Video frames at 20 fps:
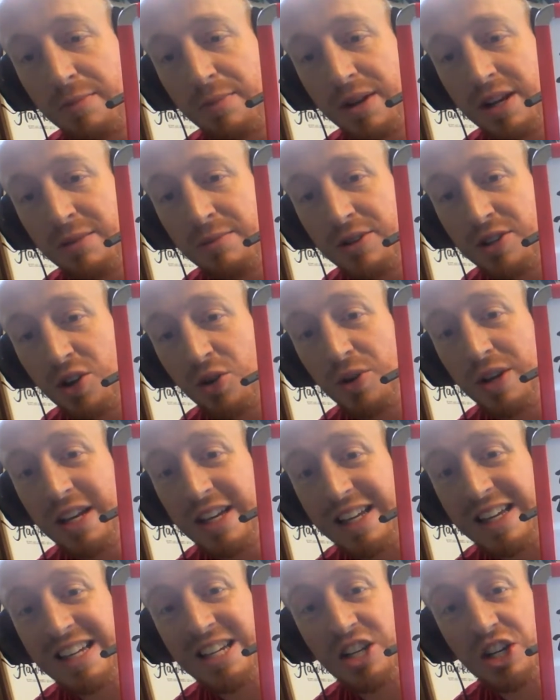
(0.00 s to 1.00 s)
it in, but don't hit
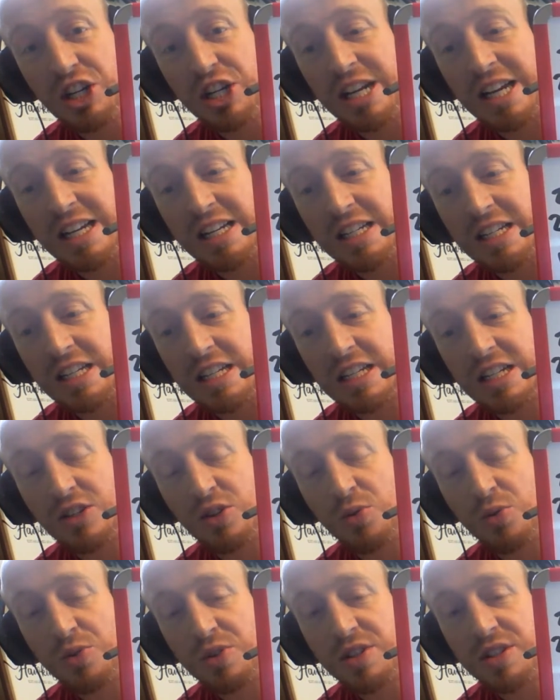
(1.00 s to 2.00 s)
enter yet.
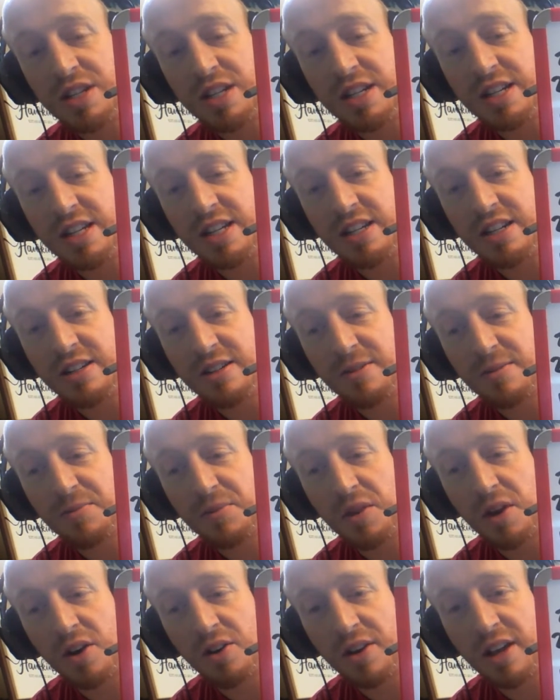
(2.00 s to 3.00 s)
Don't send it.
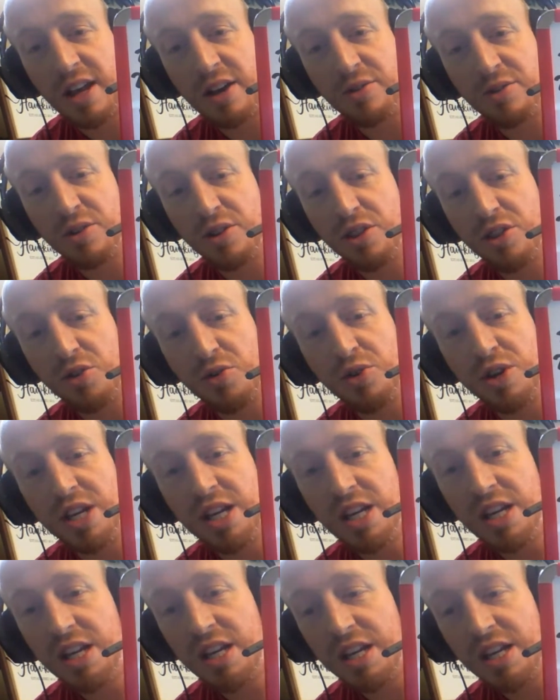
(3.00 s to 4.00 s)
I'll count to 3.